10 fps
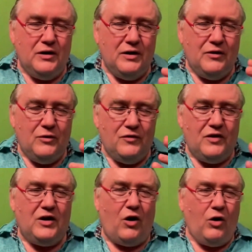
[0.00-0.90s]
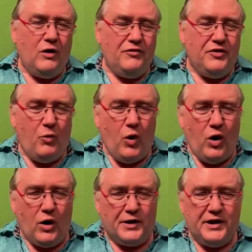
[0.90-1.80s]
you see all over the
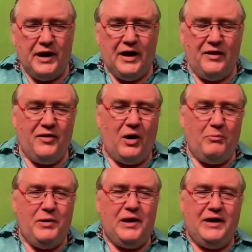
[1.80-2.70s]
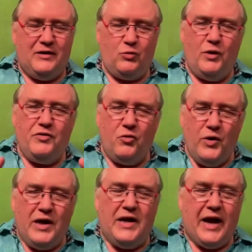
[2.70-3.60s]
world, there are buildings with
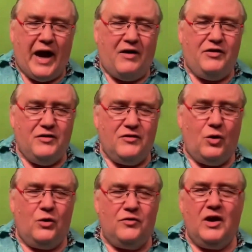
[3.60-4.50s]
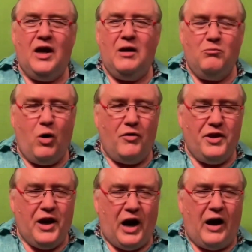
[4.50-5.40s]
really heavy stones, more
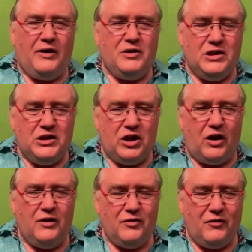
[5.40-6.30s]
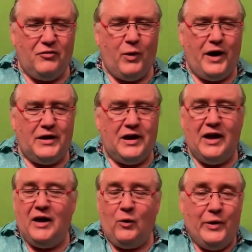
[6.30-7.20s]
than 100 tons of weight.
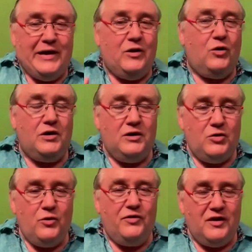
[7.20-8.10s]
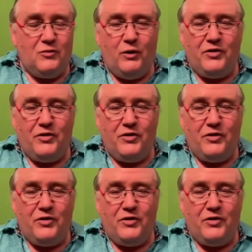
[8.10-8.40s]
We couldn't do this with